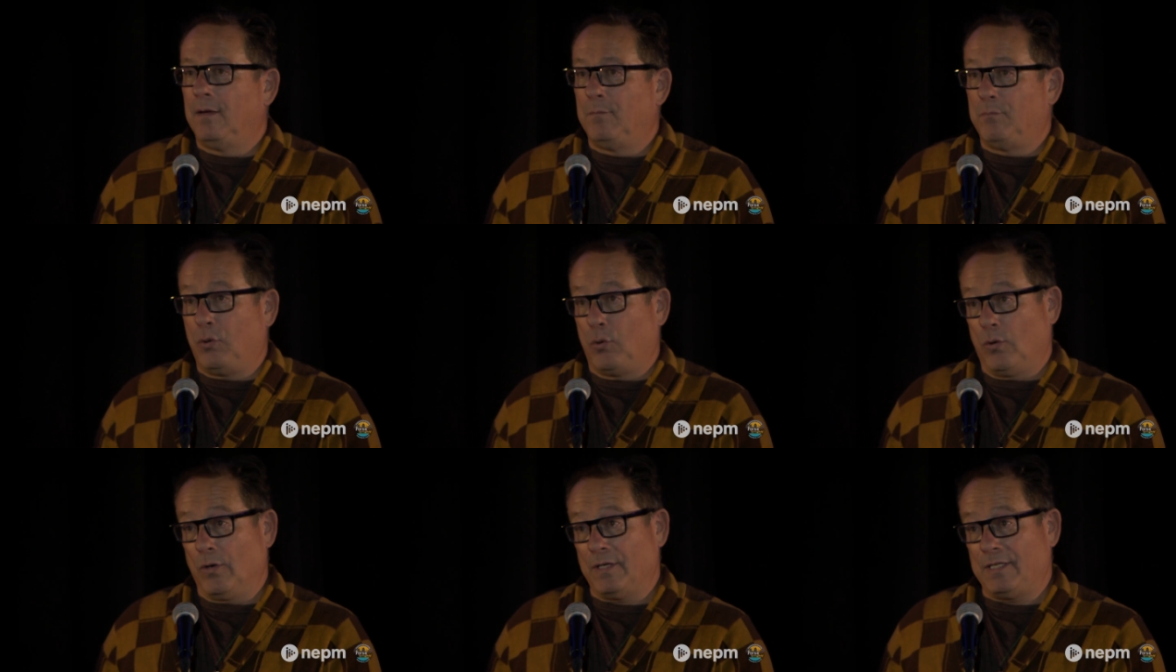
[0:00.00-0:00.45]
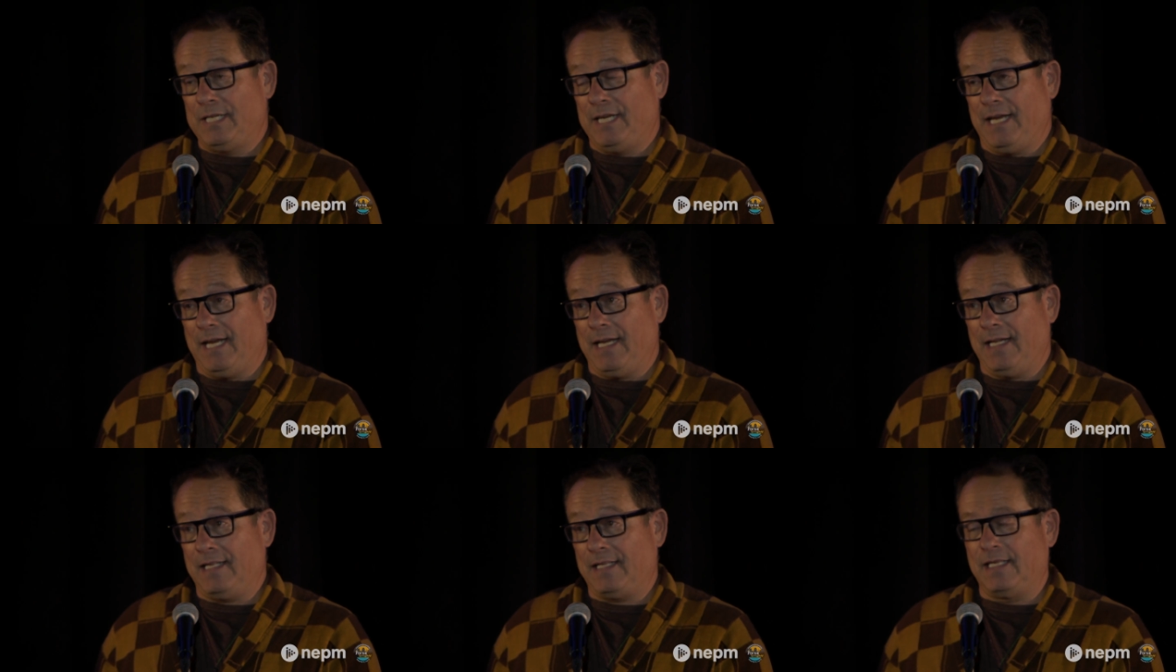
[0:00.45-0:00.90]
poor
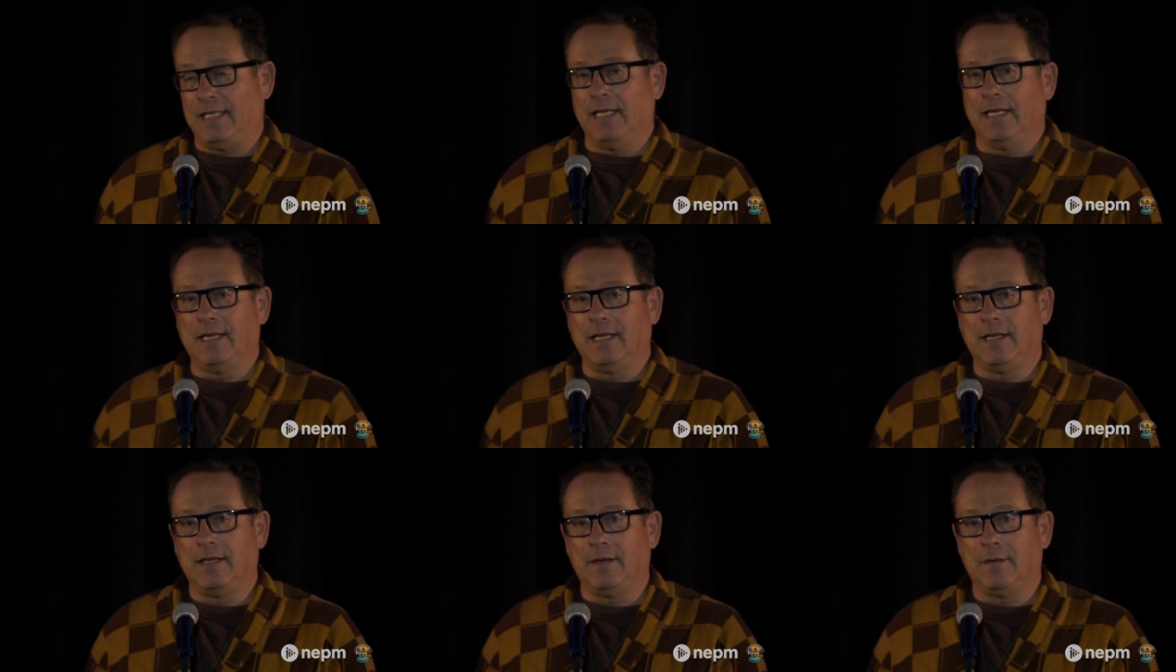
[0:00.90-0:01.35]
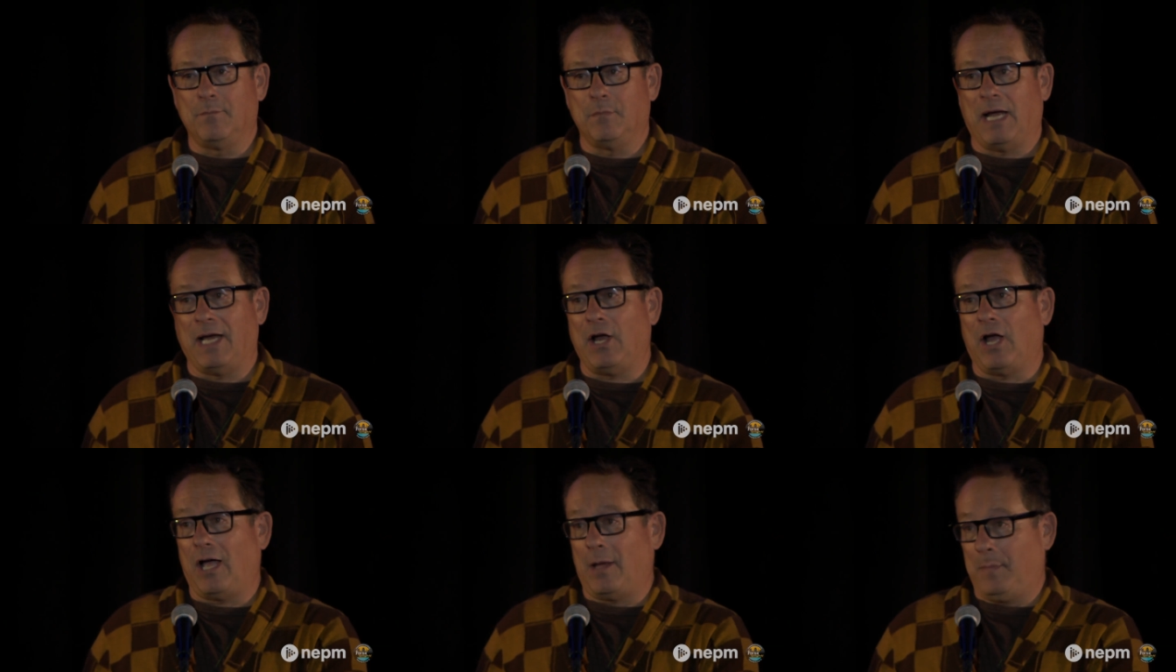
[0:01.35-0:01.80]
teeth,
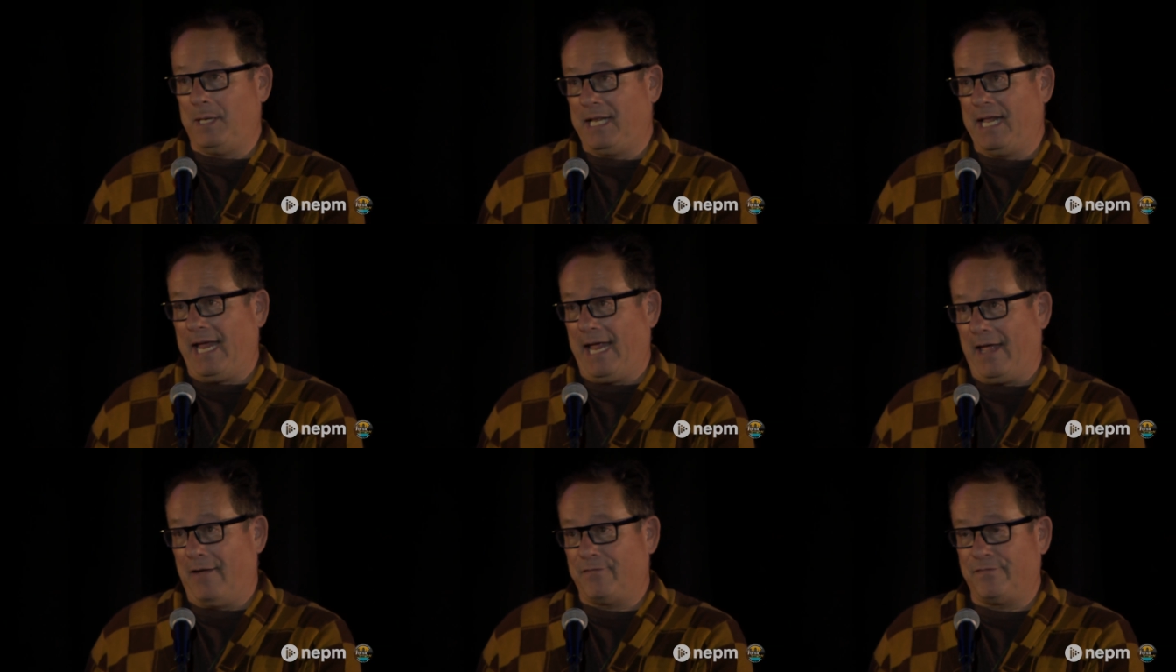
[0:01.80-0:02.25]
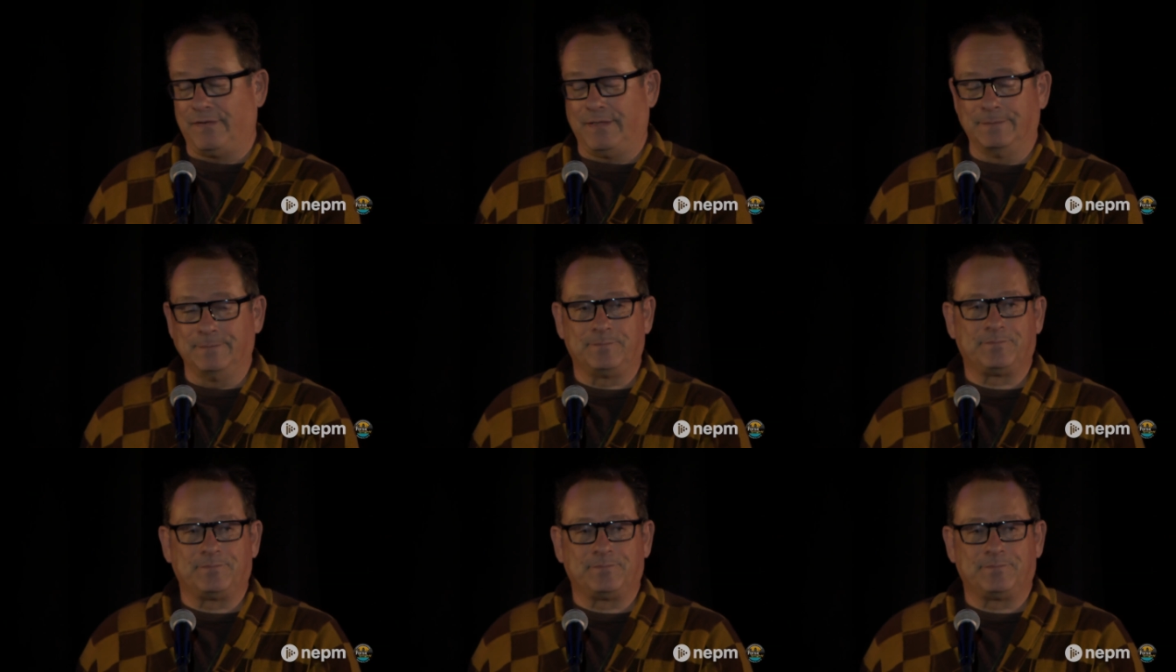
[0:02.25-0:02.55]
my hobbit half.